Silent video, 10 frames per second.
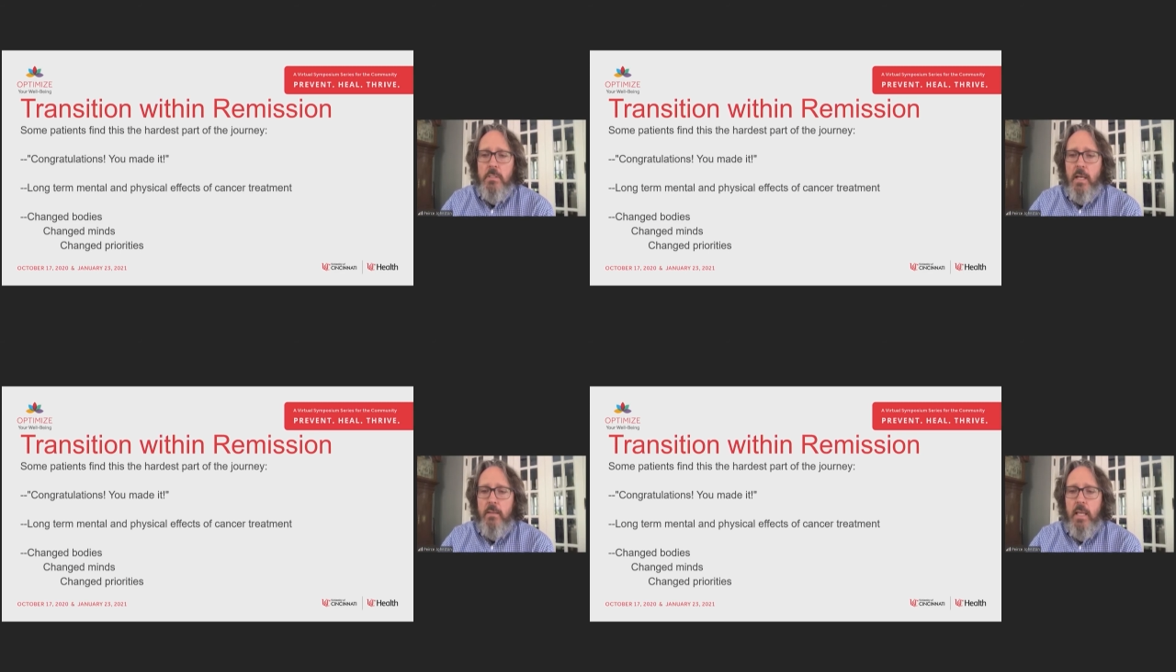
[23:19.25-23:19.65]

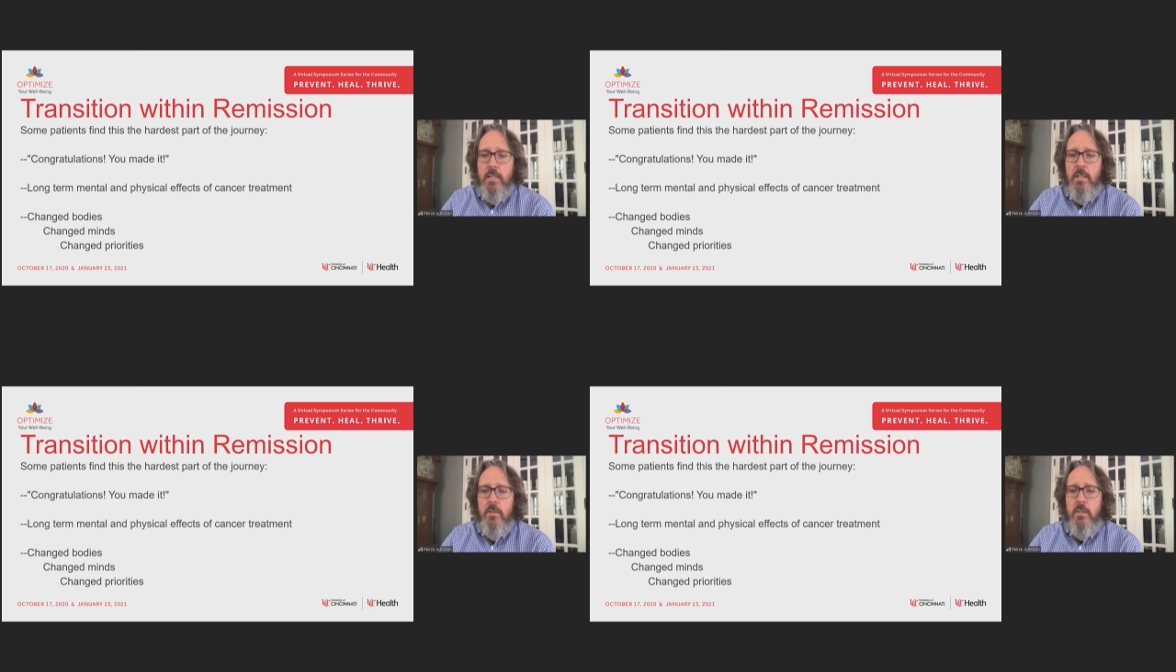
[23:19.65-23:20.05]
And I can't
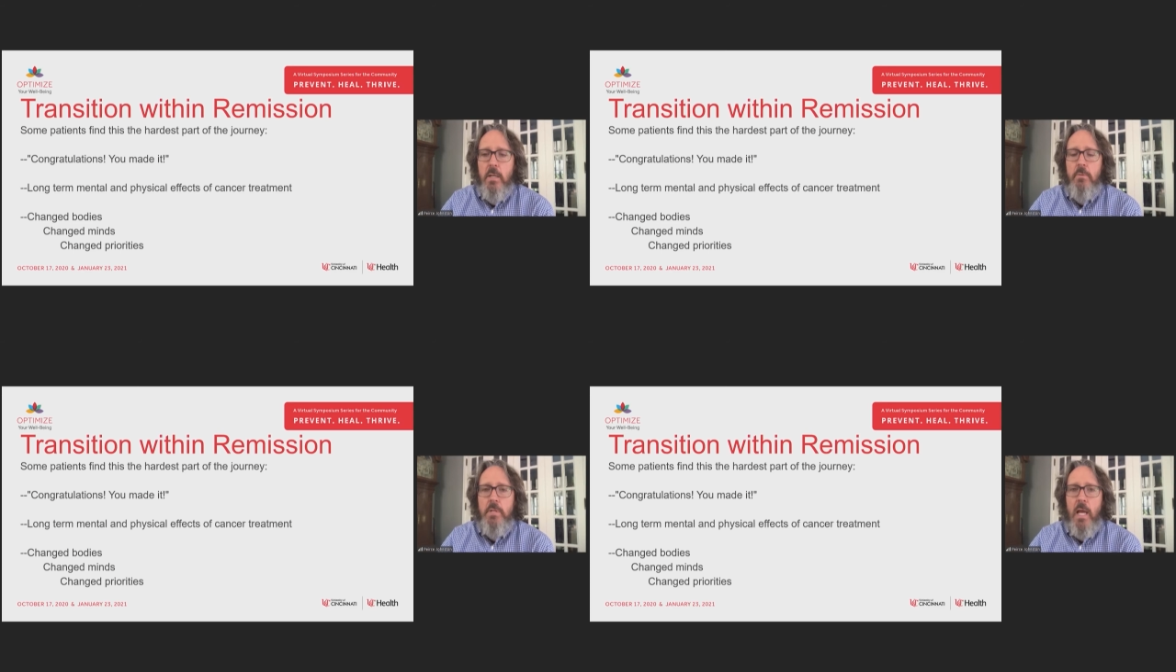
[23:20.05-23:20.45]
tell you the
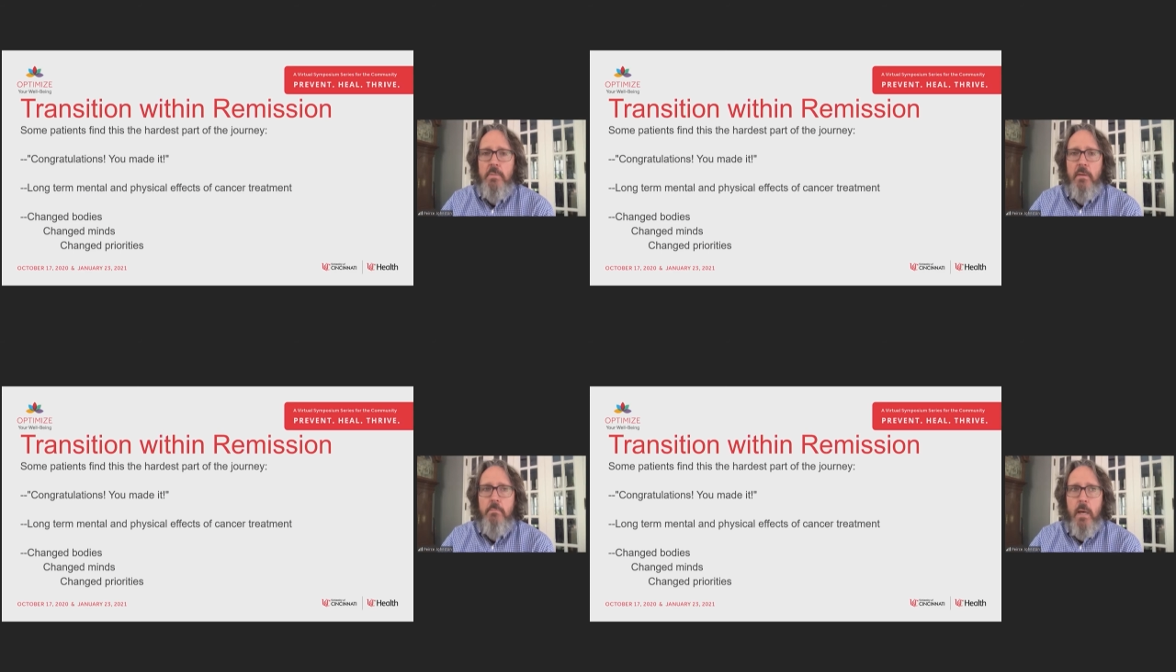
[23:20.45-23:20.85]
number of
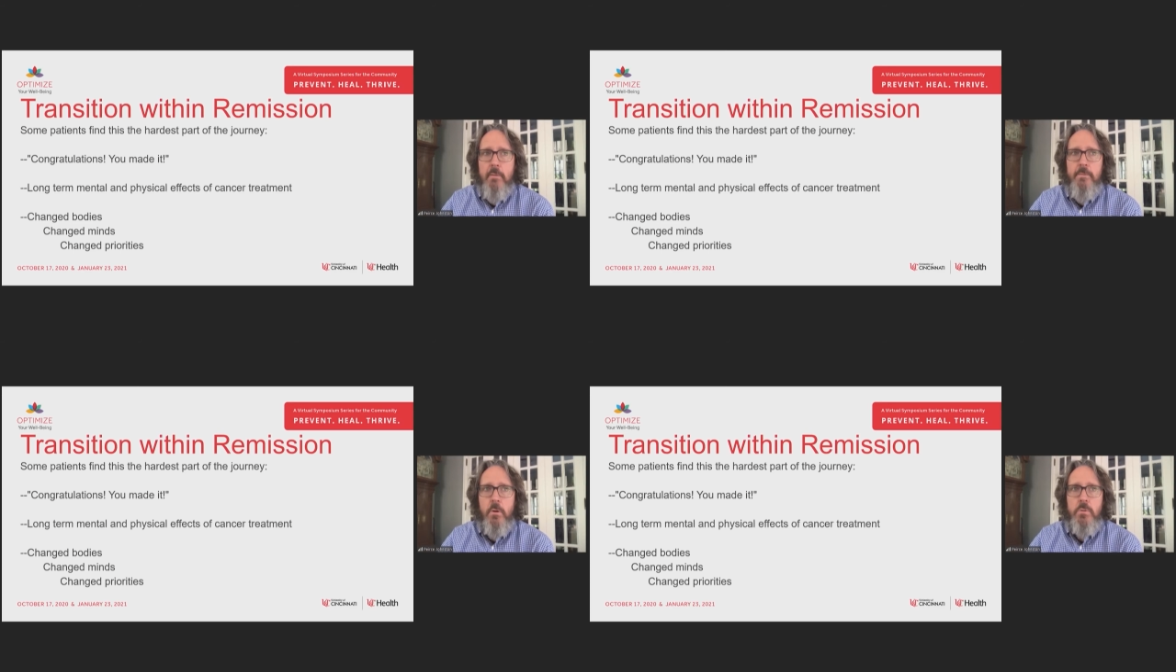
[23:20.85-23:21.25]
times I've met
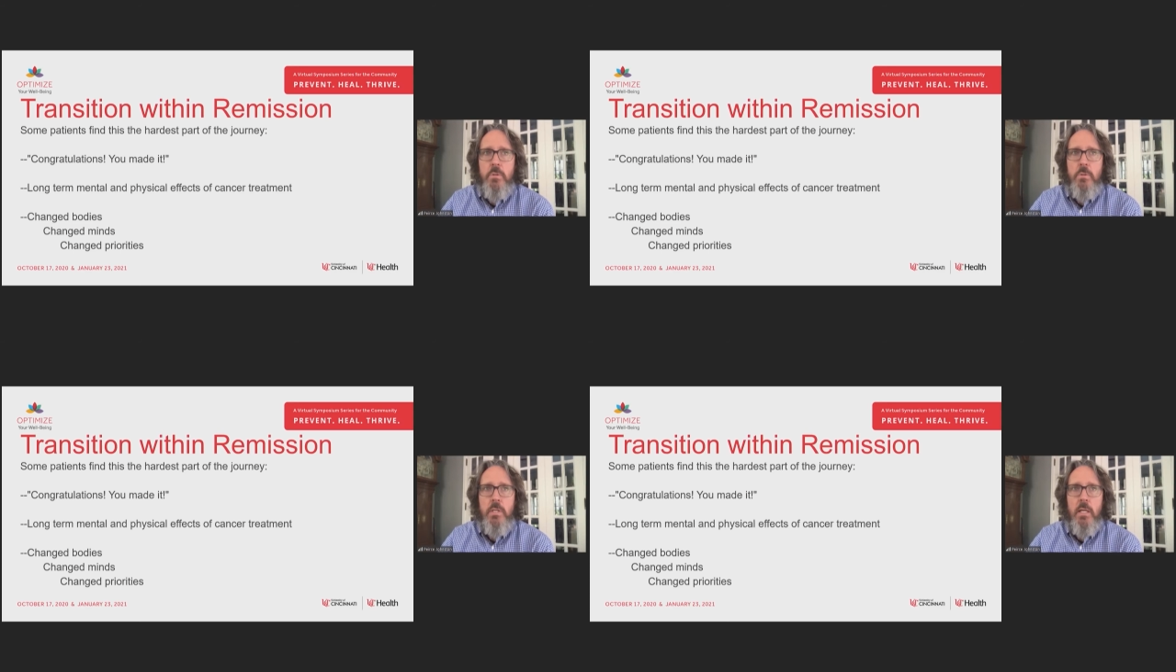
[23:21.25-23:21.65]
folks
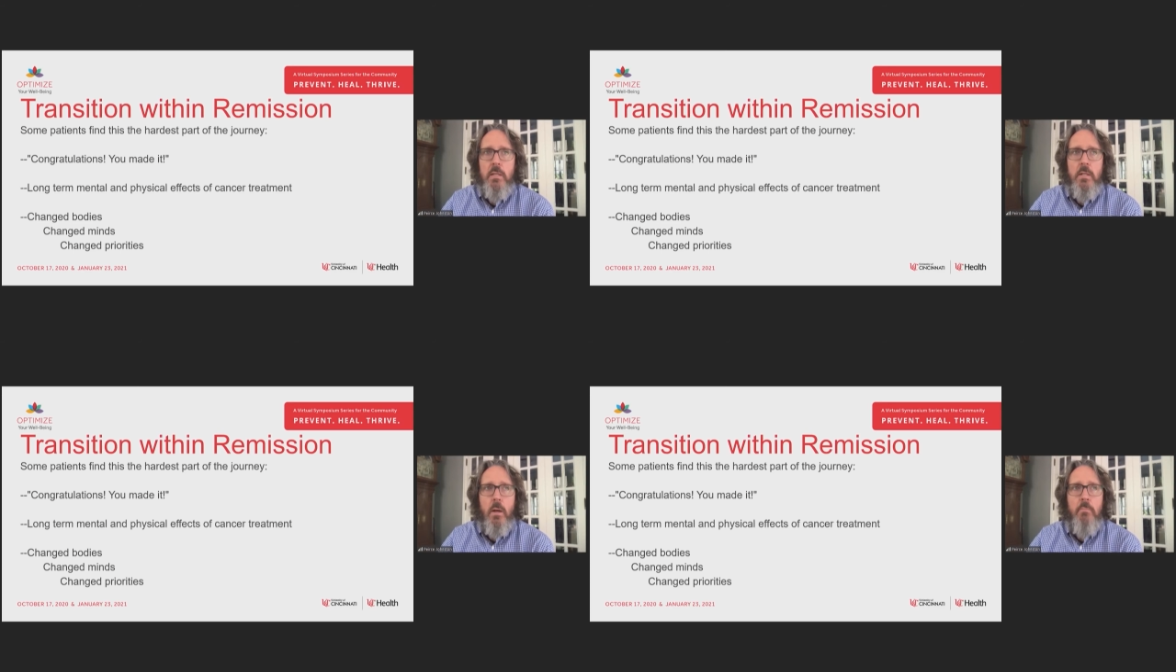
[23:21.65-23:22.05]
who say,
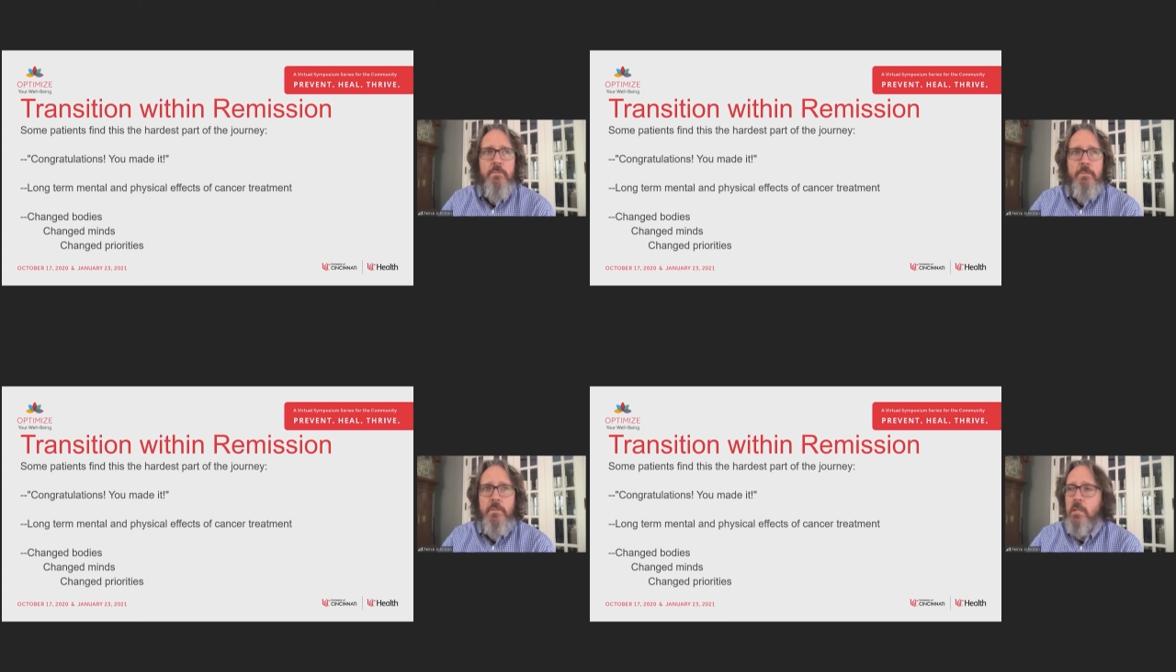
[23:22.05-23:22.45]
I'm
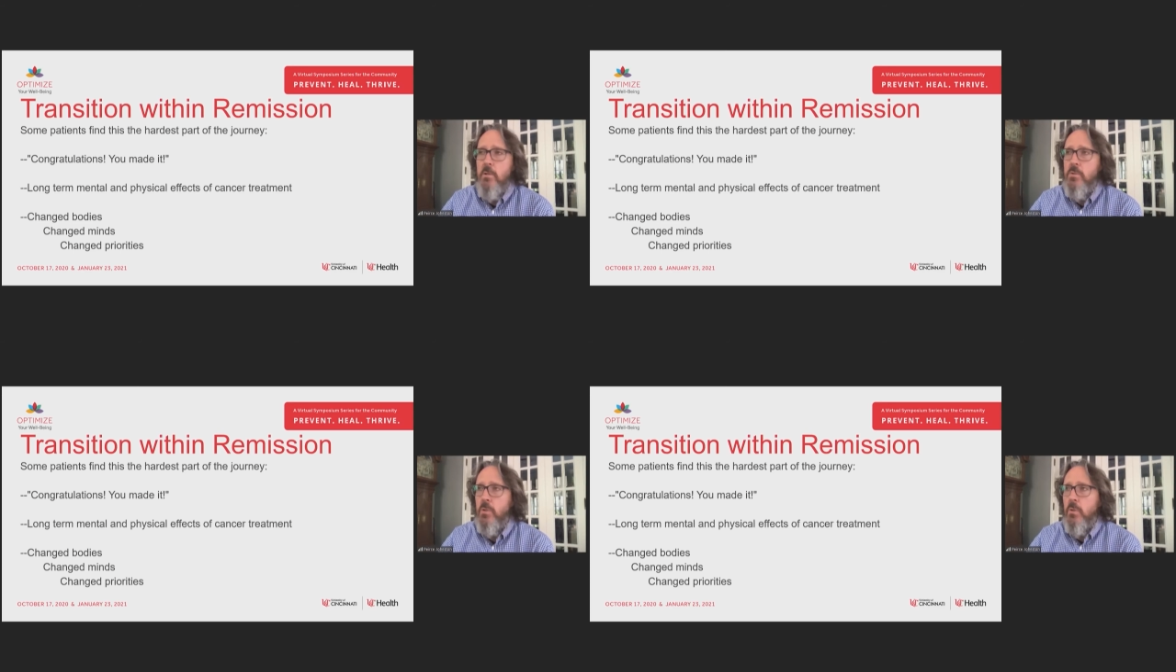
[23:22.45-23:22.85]
50
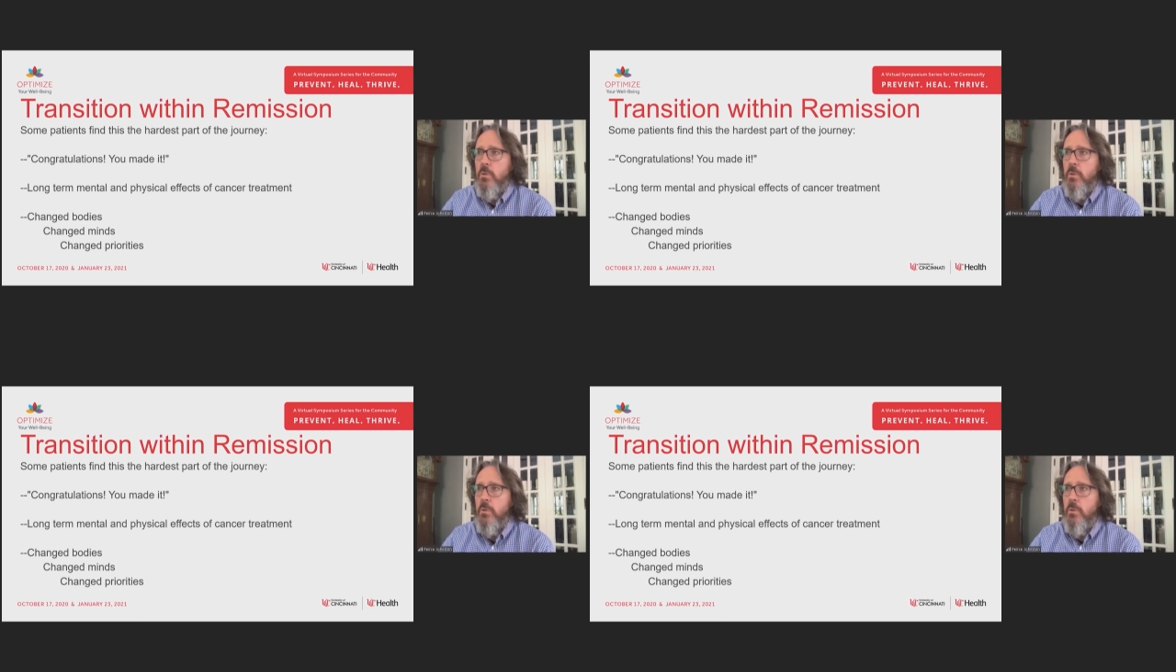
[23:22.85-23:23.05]
years old.